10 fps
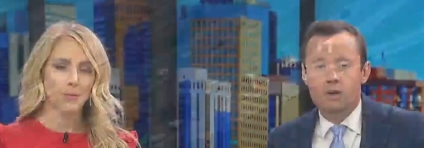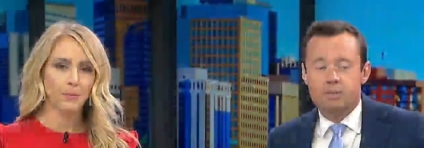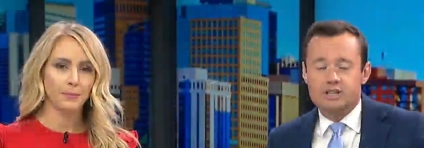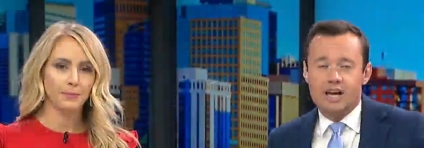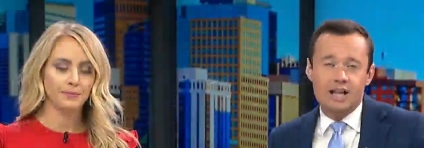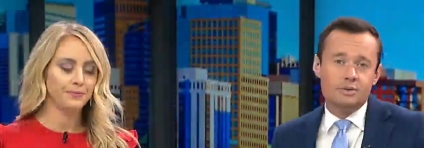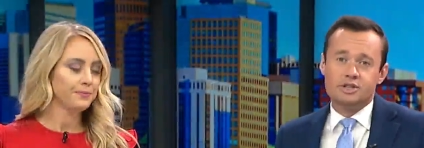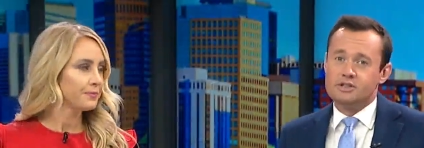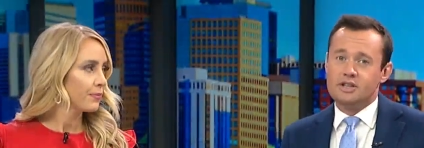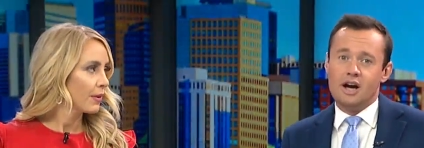Speaker 1: But as Kylie
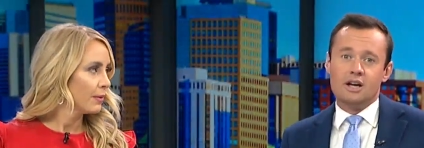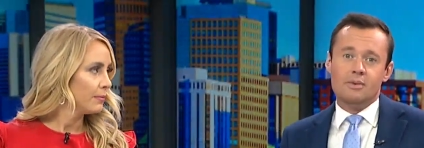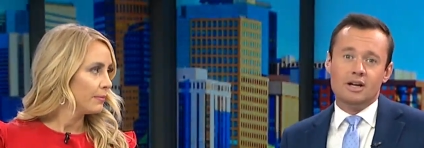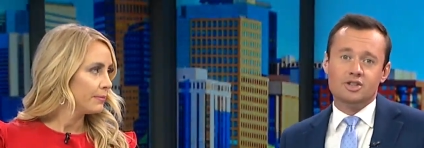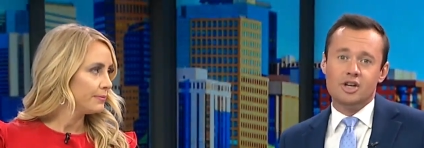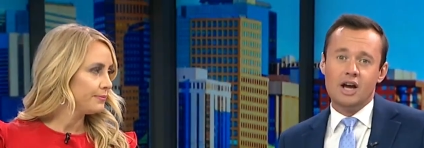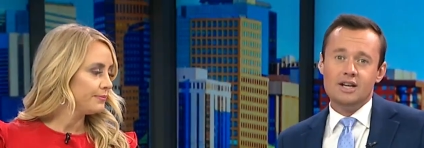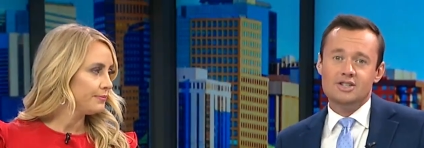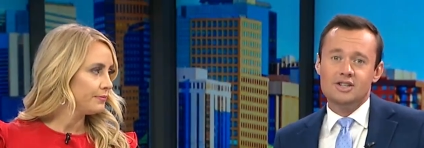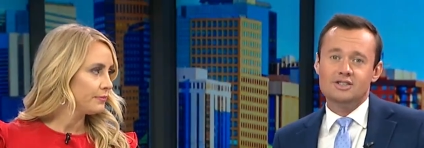was just talking about,
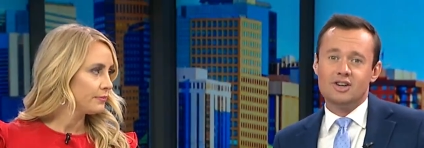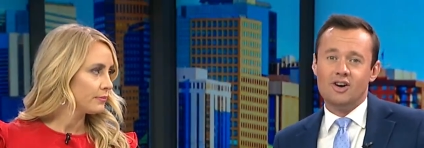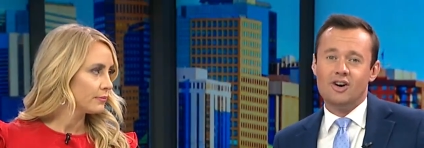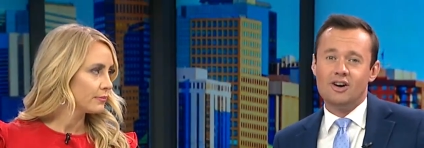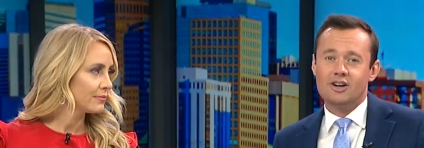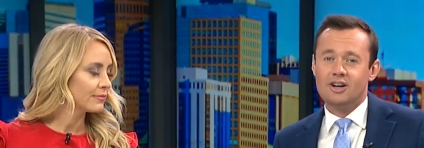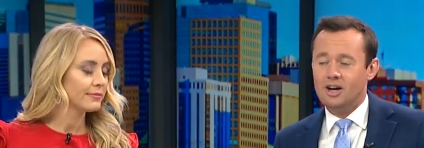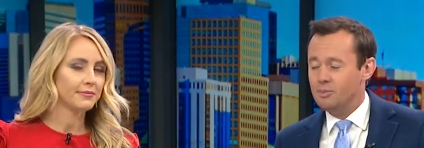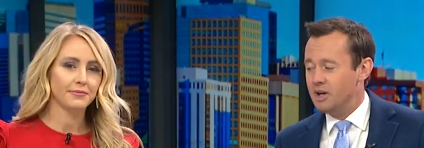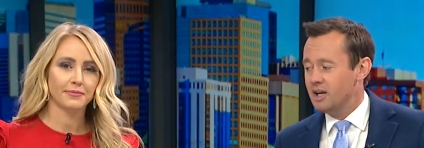changes are
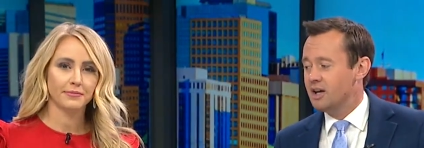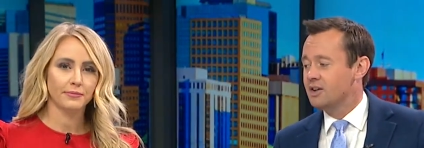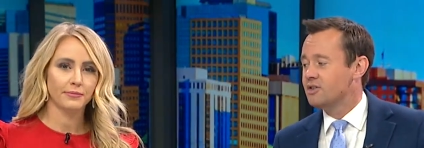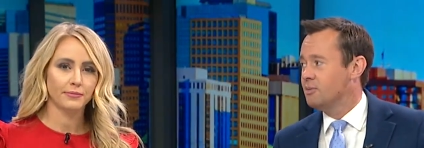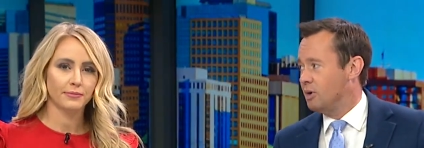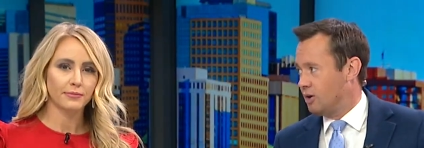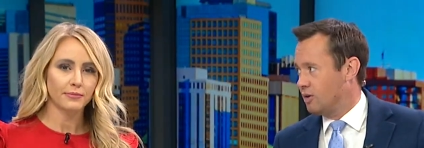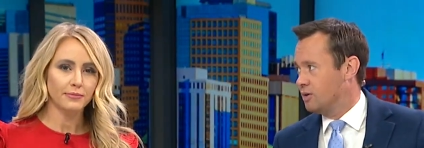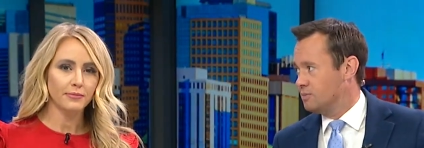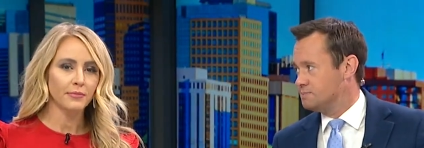coming
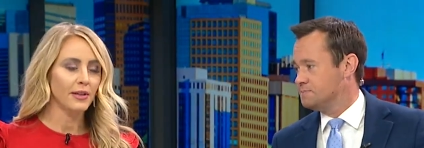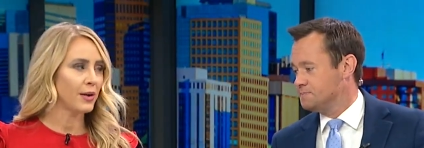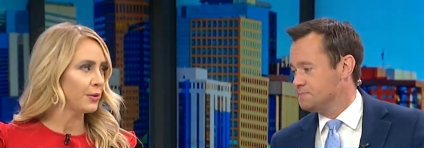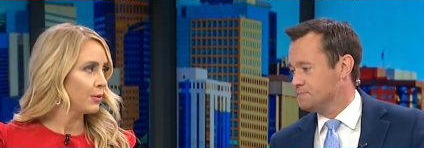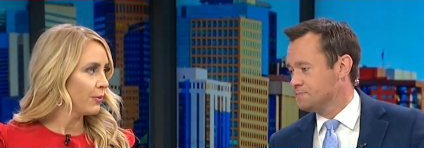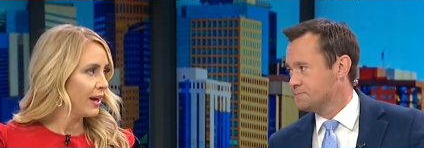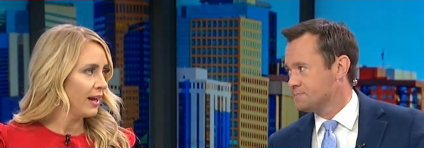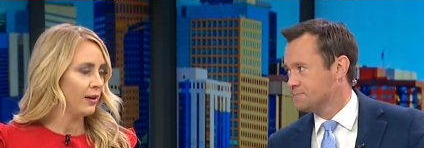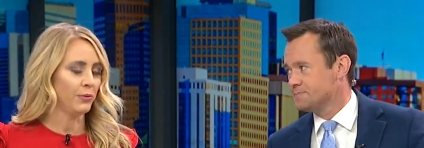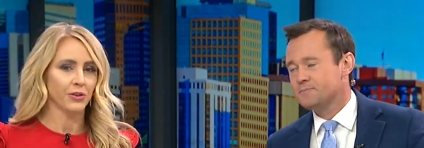tomorrow.
Speaker 2: Yeah, with the
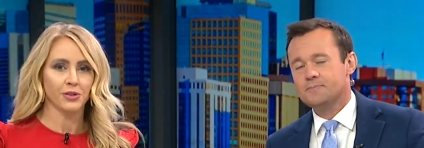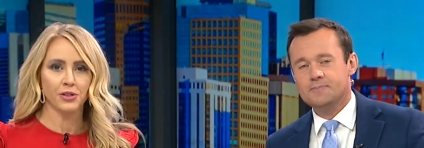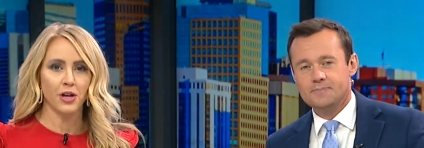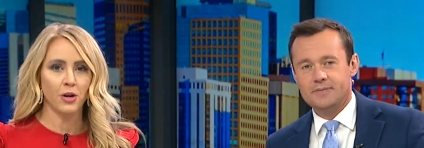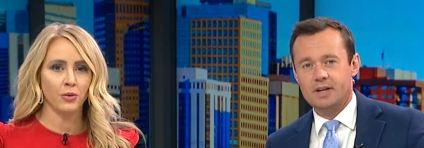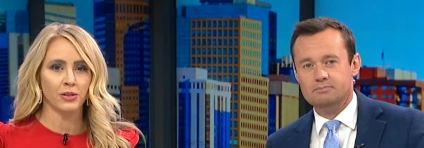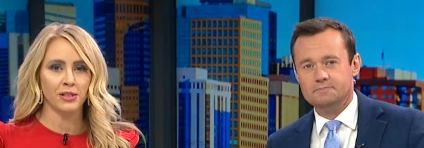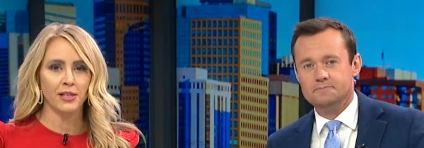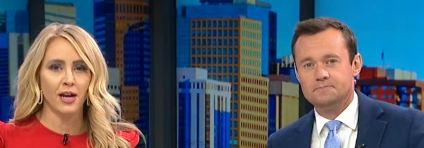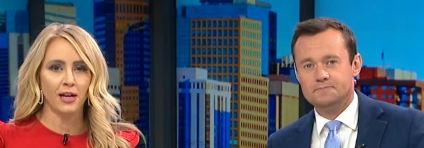rain, with the snow, yep.
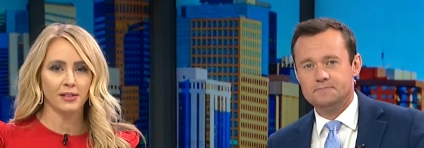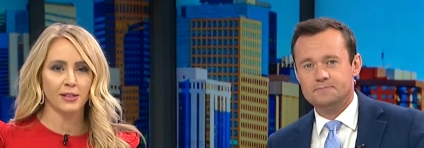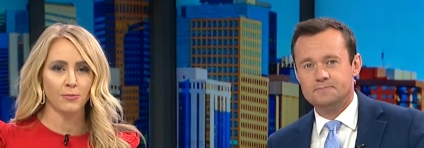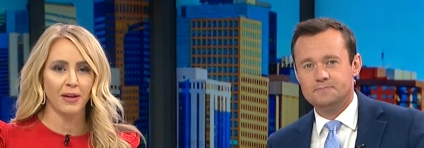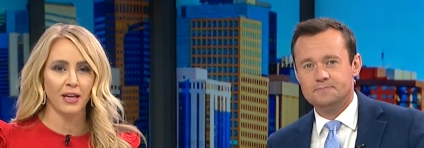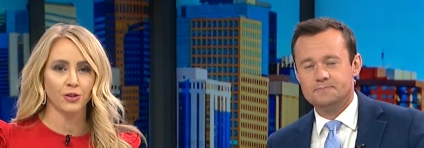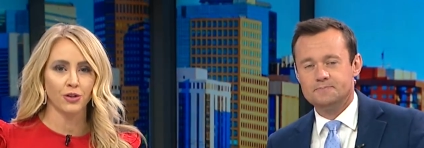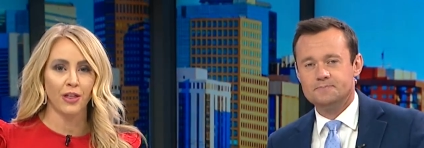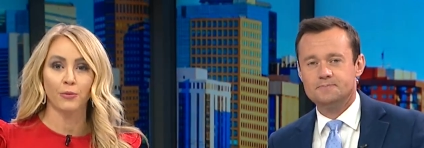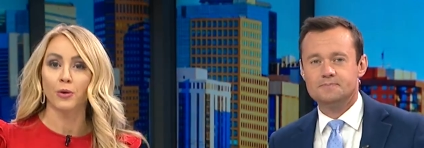CDOT still making
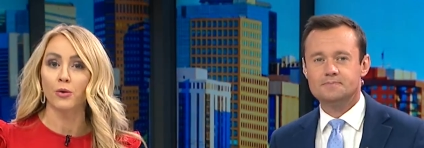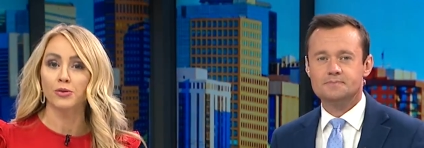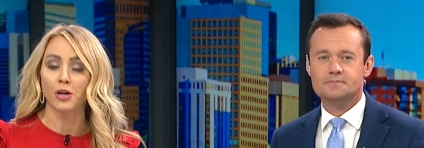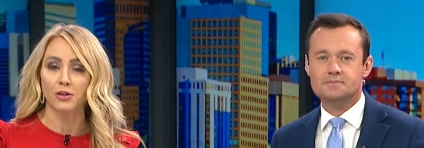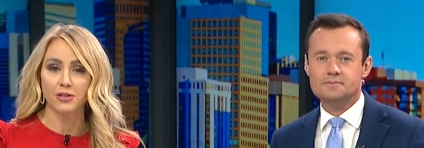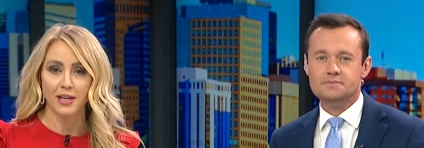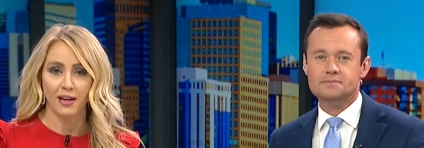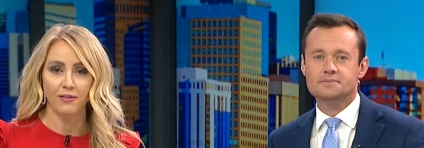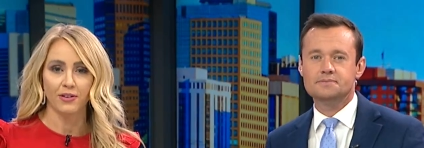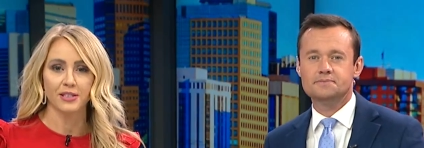sure that roads are
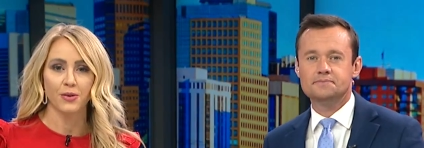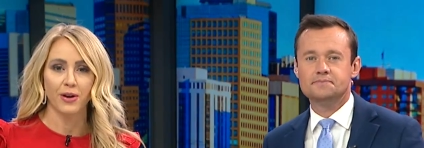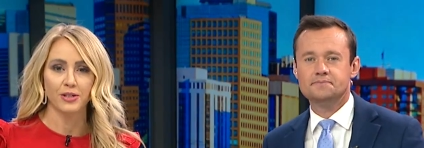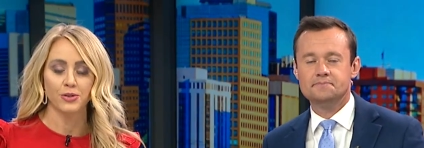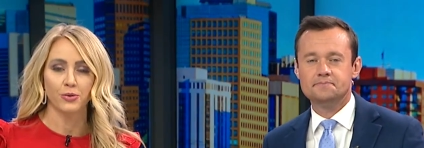safe. Let's get right to